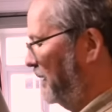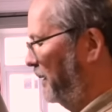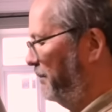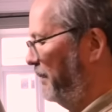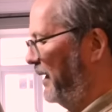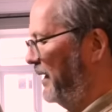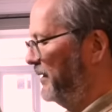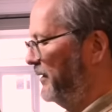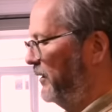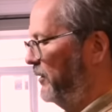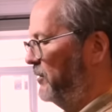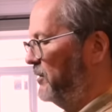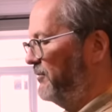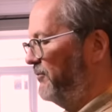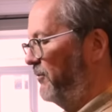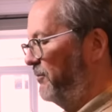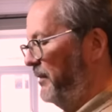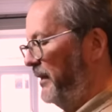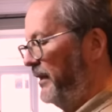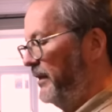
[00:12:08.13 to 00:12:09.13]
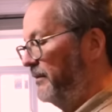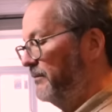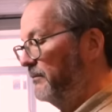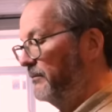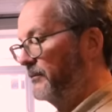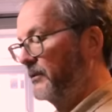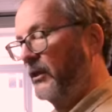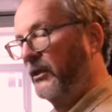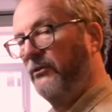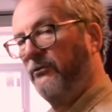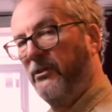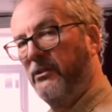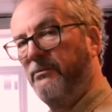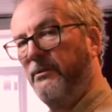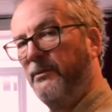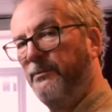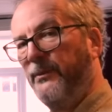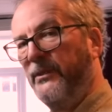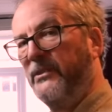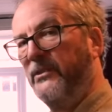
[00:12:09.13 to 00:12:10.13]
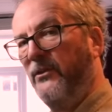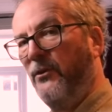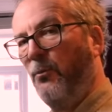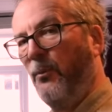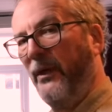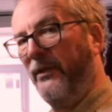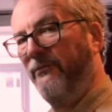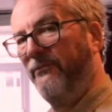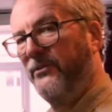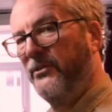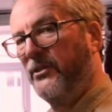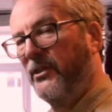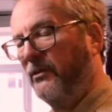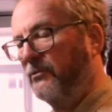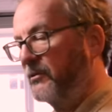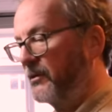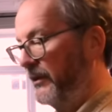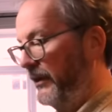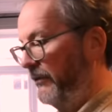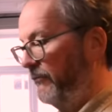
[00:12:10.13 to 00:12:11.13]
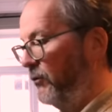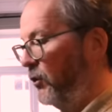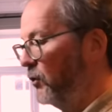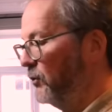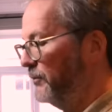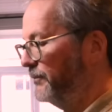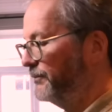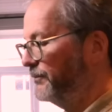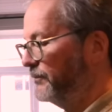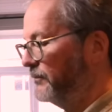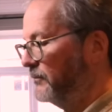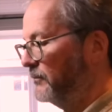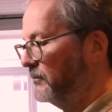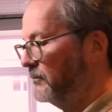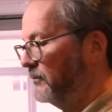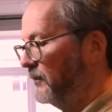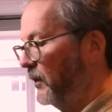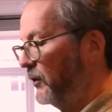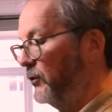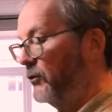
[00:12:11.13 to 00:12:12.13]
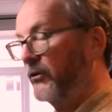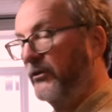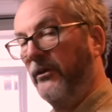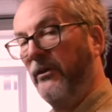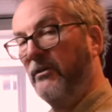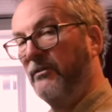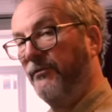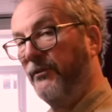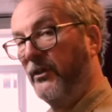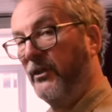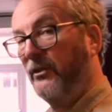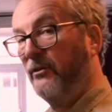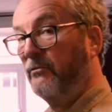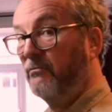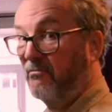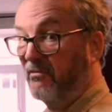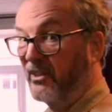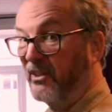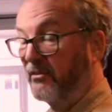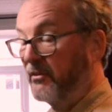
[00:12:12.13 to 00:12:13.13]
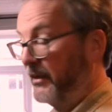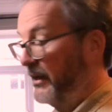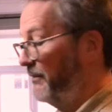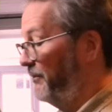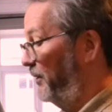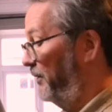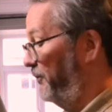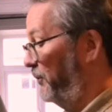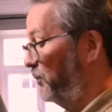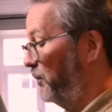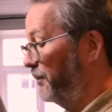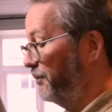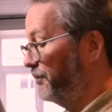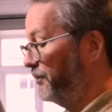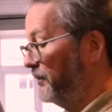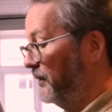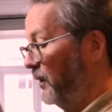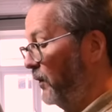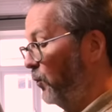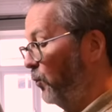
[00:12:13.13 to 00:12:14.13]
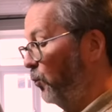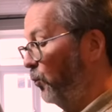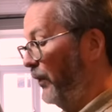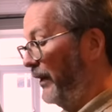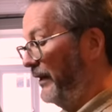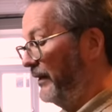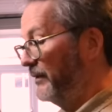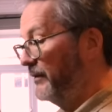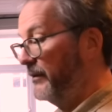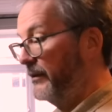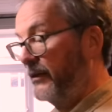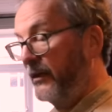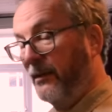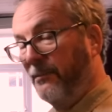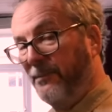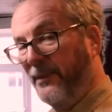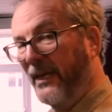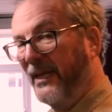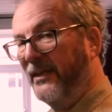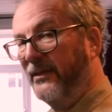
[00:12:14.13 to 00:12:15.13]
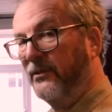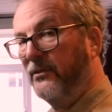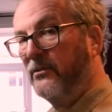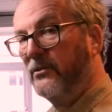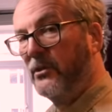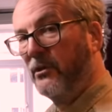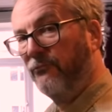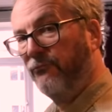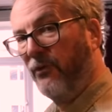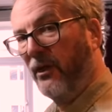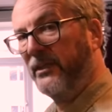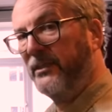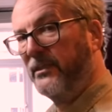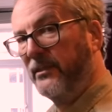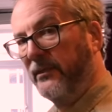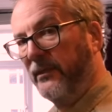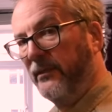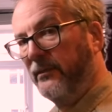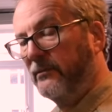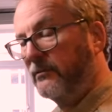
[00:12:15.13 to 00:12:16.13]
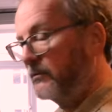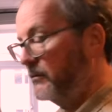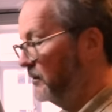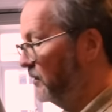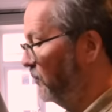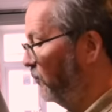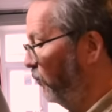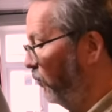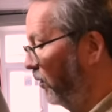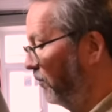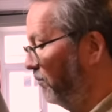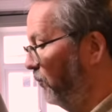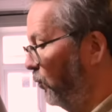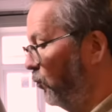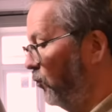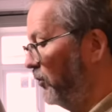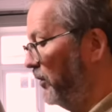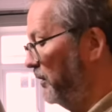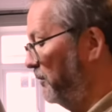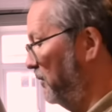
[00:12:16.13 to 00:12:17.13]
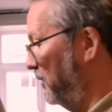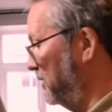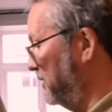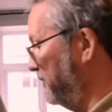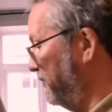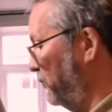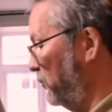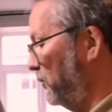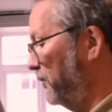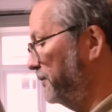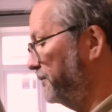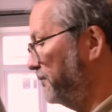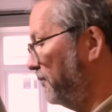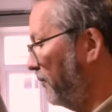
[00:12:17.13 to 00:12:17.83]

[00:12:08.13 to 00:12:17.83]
Bad news for me, a Christmas present that went totally wrong. Good news for you, you can have it if you want, with a pen to write in it. What more can you ask for?